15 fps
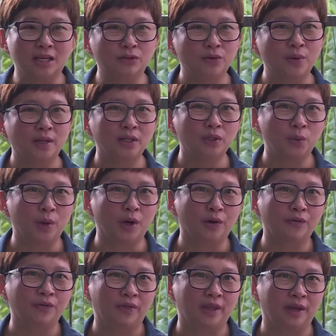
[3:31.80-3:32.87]

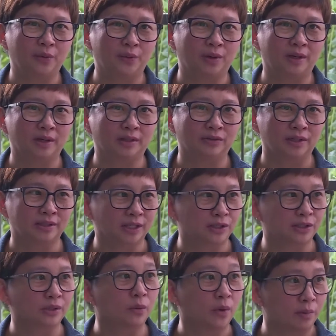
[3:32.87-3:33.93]
2012, there were
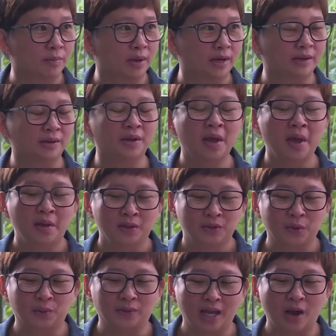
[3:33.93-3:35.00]
transactions 1 million.
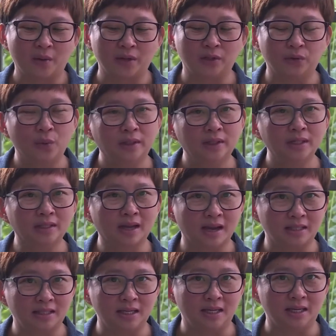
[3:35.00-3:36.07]
So now in
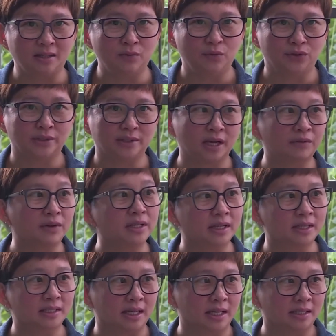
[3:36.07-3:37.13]
2019, which is 7
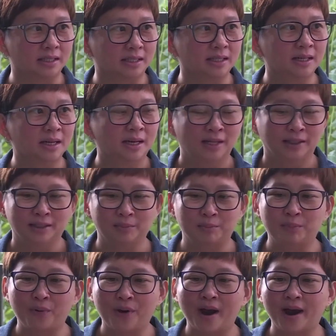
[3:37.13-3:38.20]
years later, the
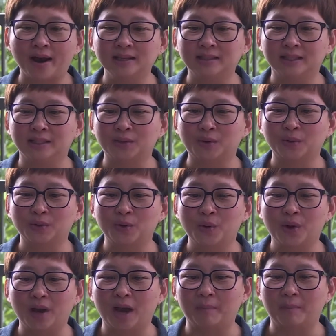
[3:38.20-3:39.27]
price is
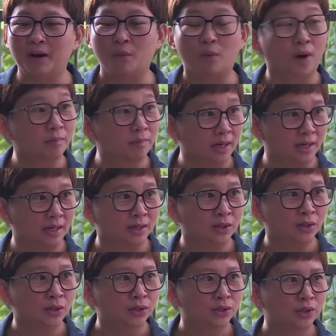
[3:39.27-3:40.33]
also about 1 million.
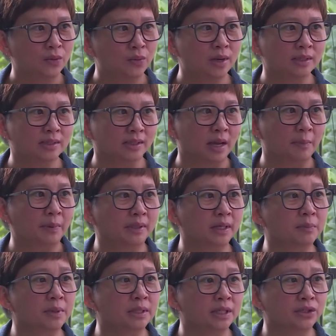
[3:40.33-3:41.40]
So what is the capital
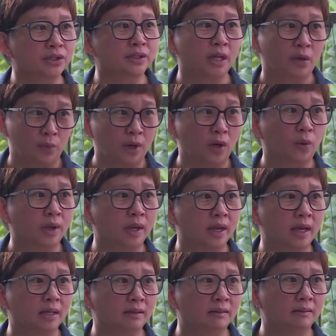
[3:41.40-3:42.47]
appreciation that we are looking
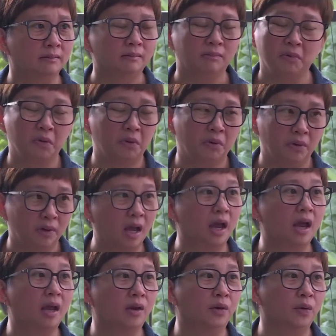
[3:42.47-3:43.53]
at?
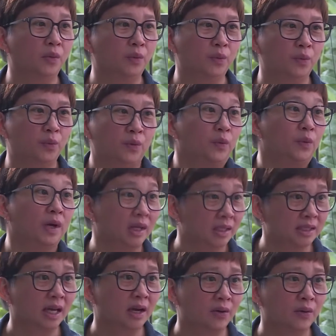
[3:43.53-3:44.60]
You know, we
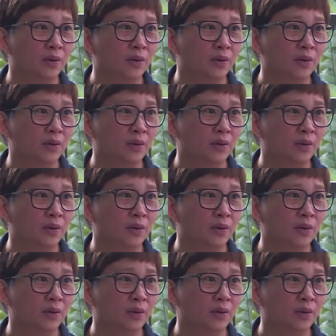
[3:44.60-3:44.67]
can't tell.